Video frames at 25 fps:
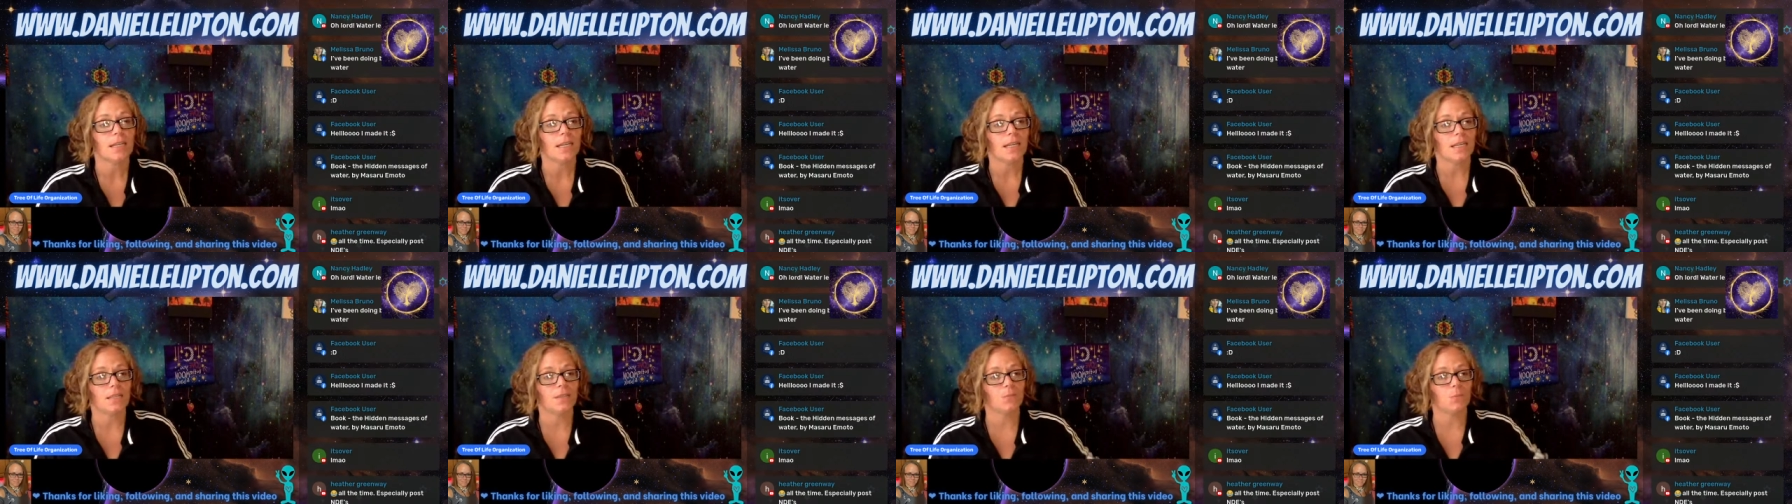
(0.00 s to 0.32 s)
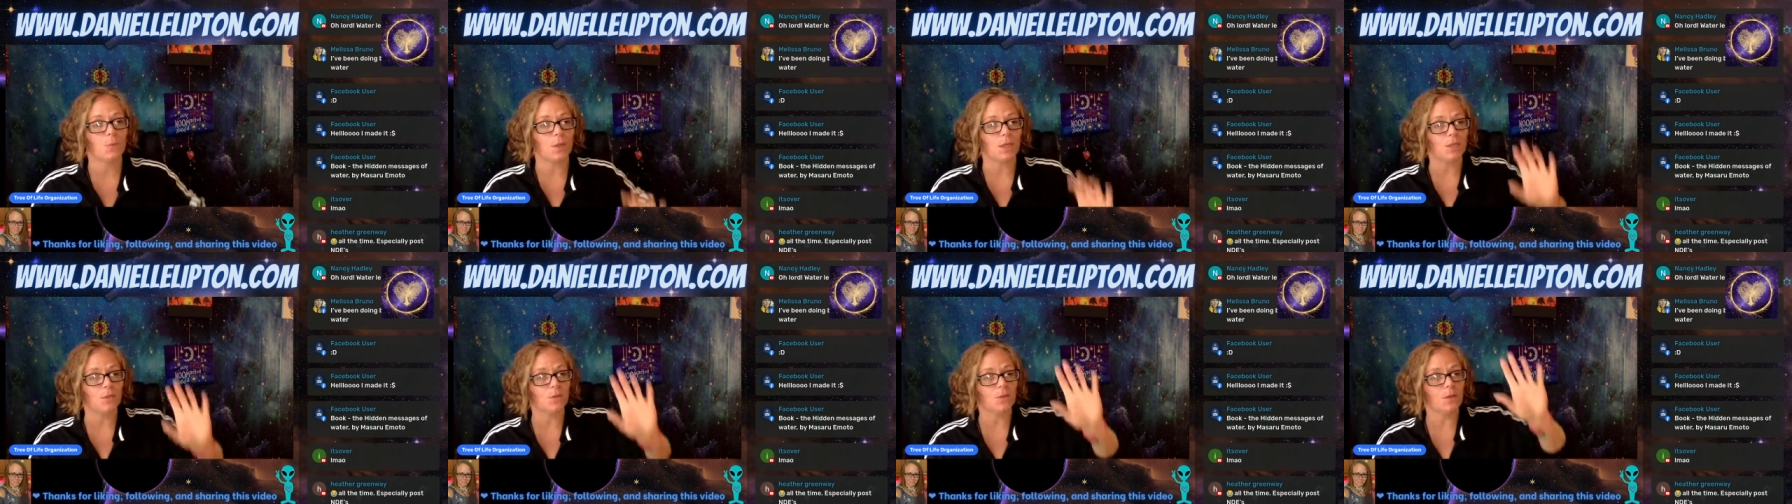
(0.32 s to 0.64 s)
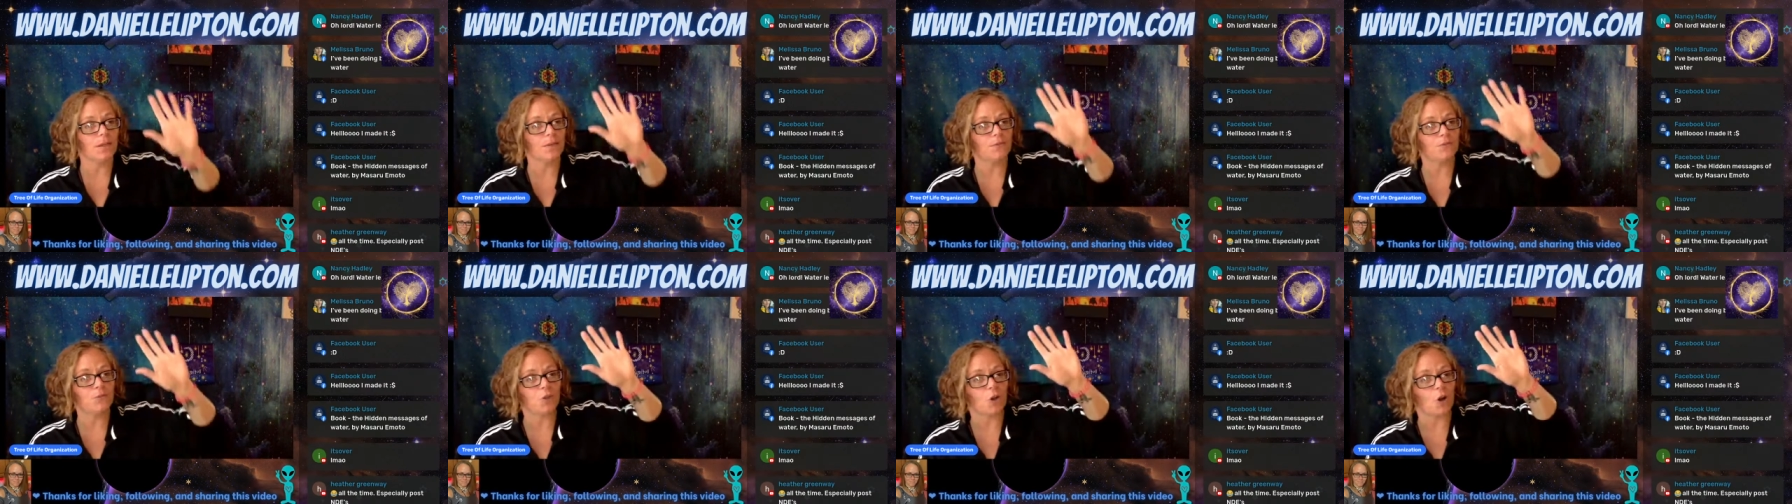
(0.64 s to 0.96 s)
Is when you
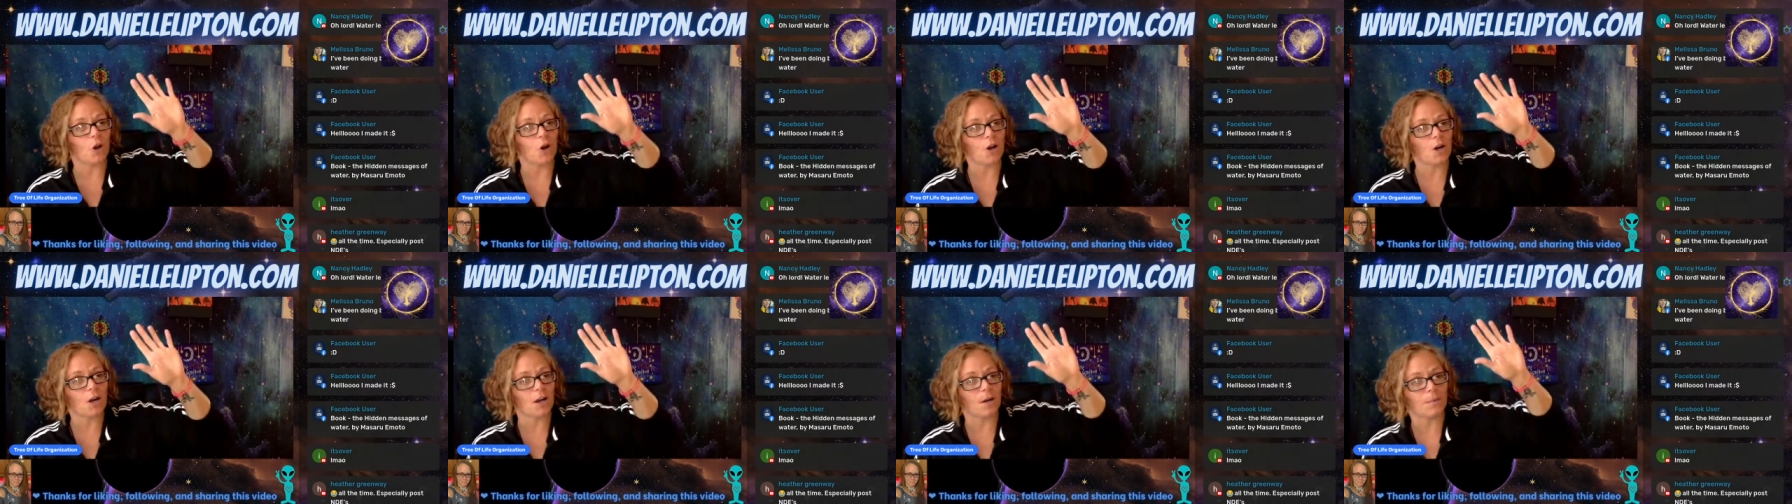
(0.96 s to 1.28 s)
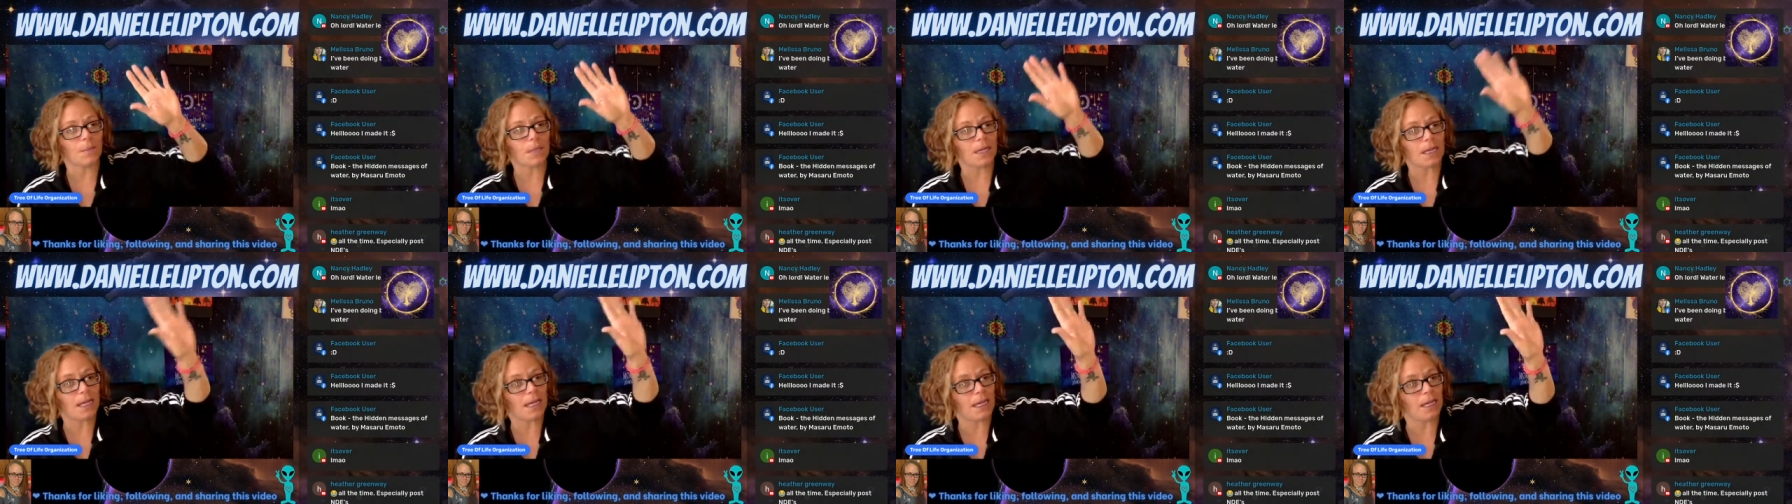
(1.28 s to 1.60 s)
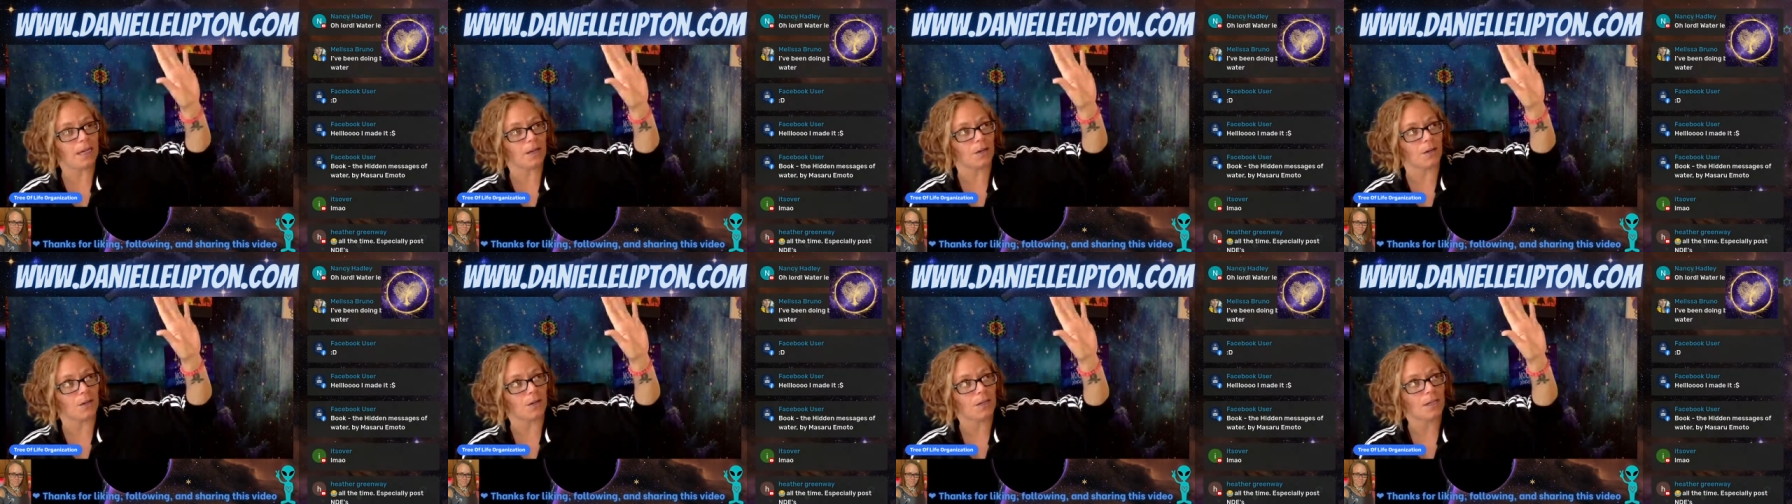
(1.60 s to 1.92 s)
lift your arm
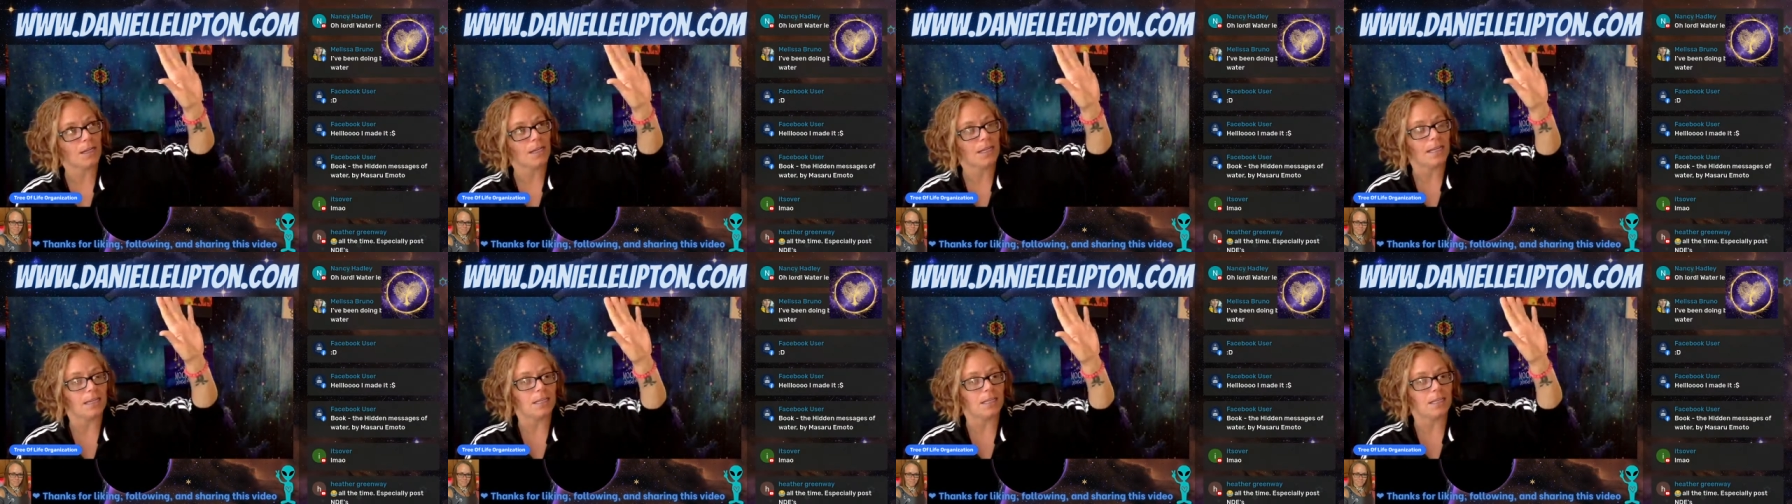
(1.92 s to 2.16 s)
here,